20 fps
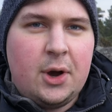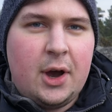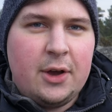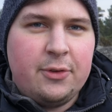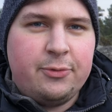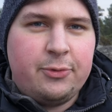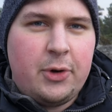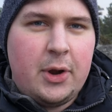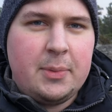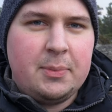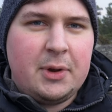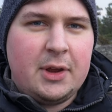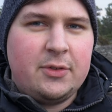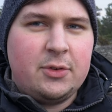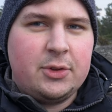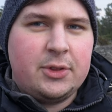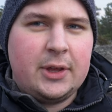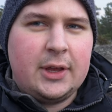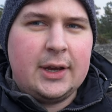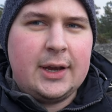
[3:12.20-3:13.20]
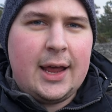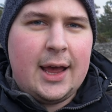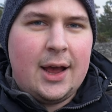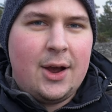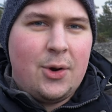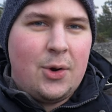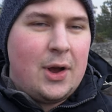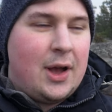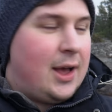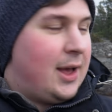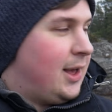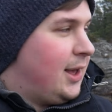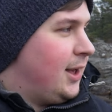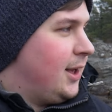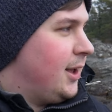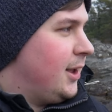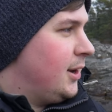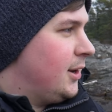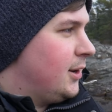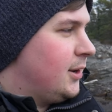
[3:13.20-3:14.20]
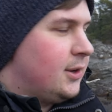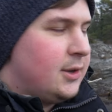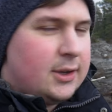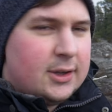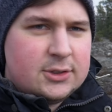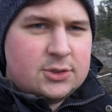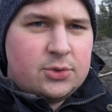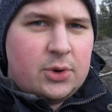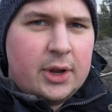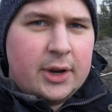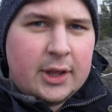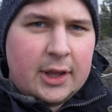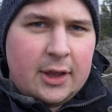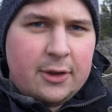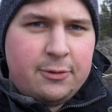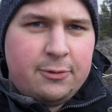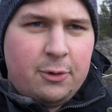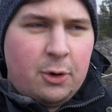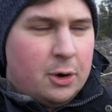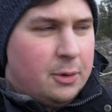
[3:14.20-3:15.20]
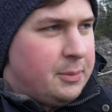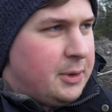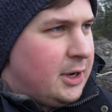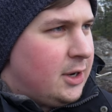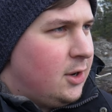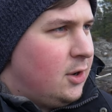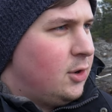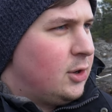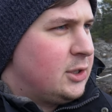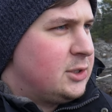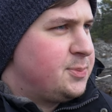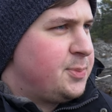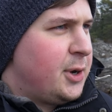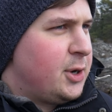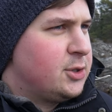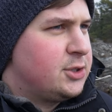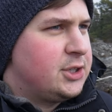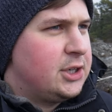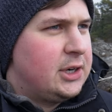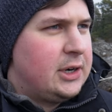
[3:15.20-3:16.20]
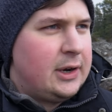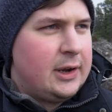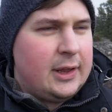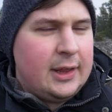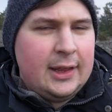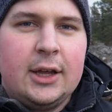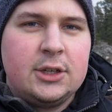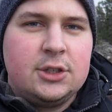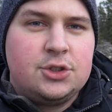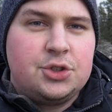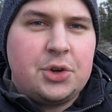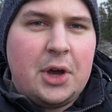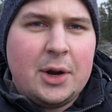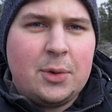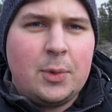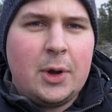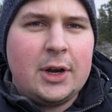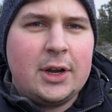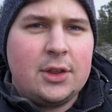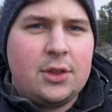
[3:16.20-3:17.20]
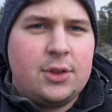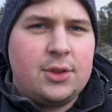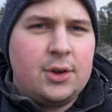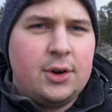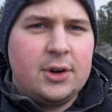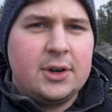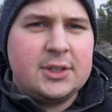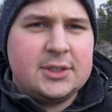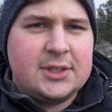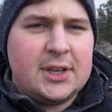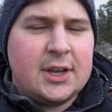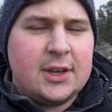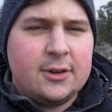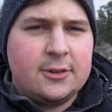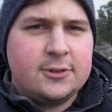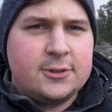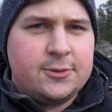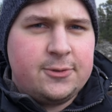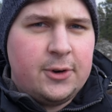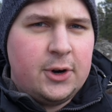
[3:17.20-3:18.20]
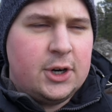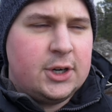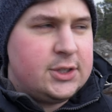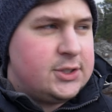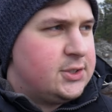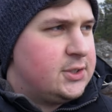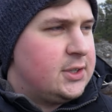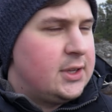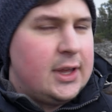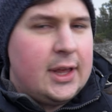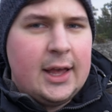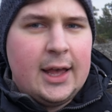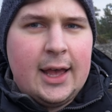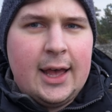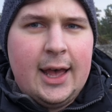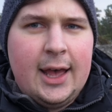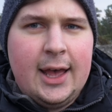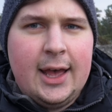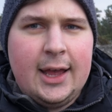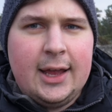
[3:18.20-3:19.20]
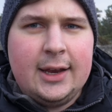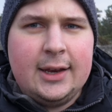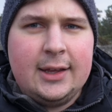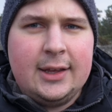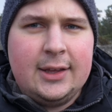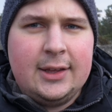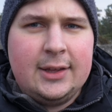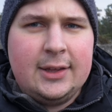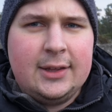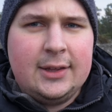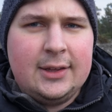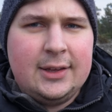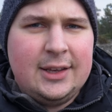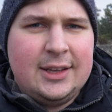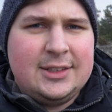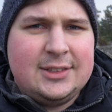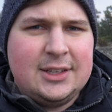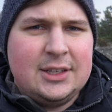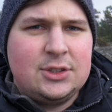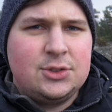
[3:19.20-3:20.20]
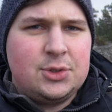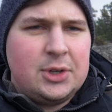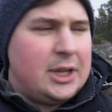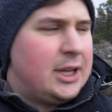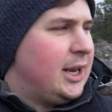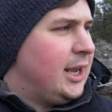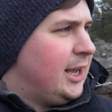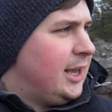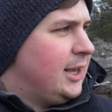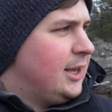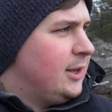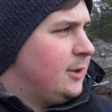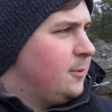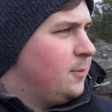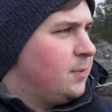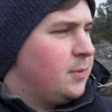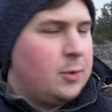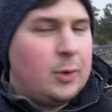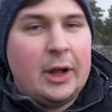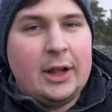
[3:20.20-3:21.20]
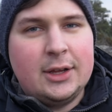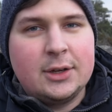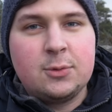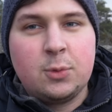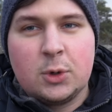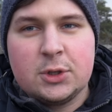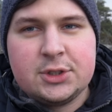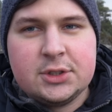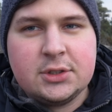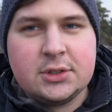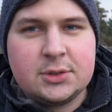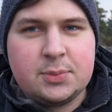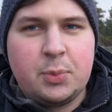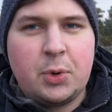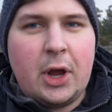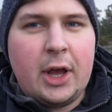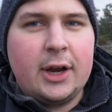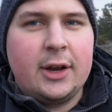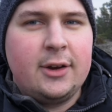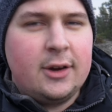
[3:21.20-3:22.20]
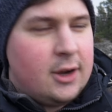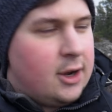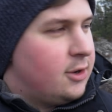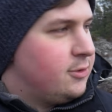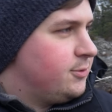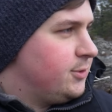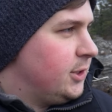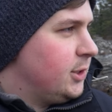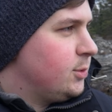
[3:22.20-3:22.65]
I framed everything now, and it's running a 4-minute long exposure. Tried one at 30 seconds first, and it didn't really, well, it wasn't bright enough.